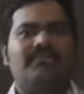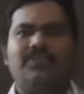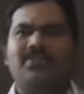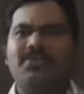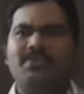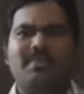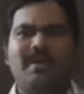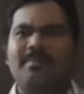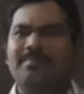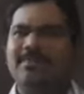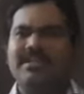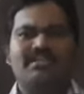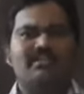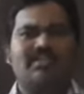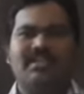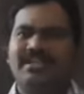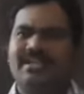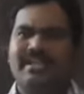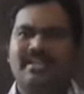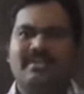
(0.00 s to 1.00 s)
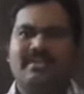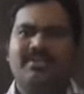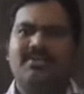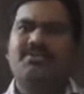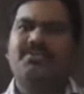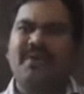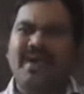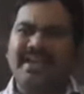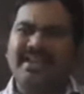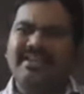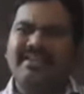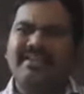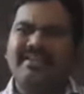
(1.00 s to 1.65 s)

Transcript: few members didn't. Why?